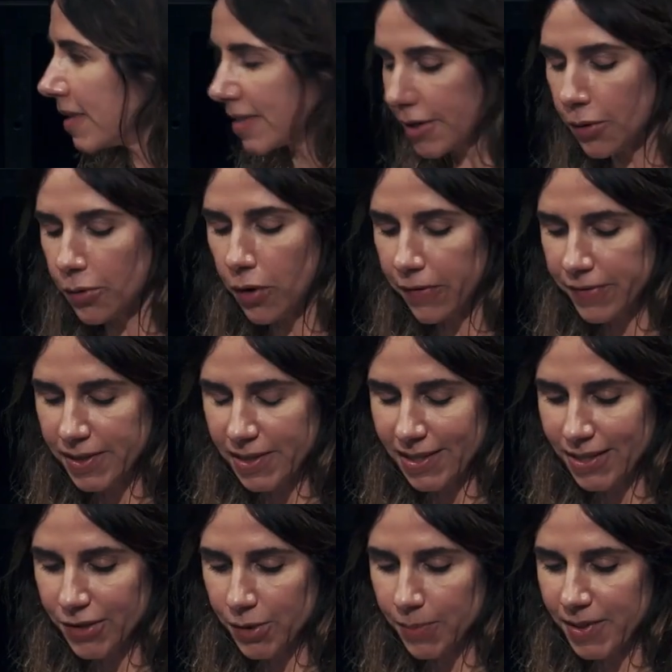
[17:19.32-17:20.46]
It's so obviously
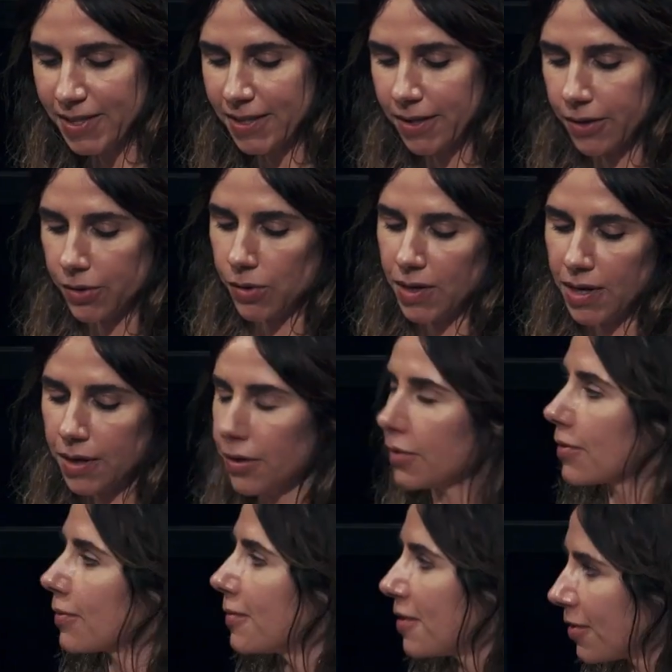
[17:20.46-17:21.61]
to be sung. You hear
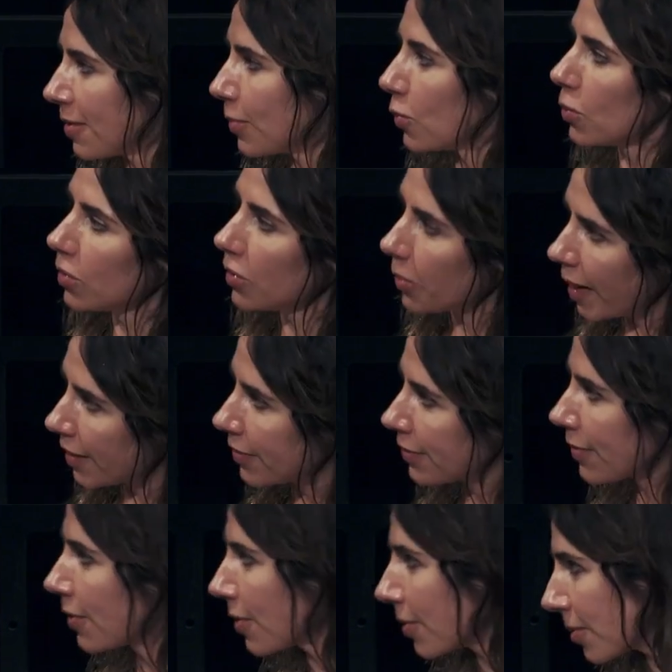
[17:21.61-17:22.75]
the rhythm all the way
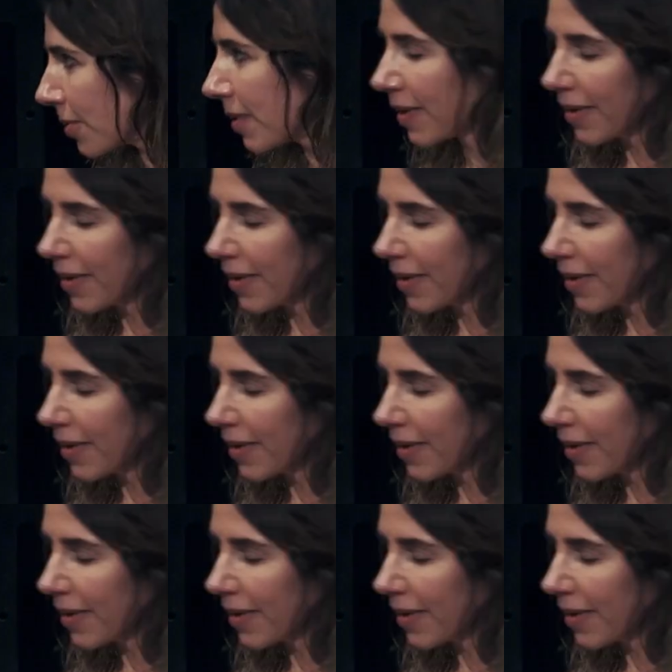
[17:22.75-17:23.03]
through.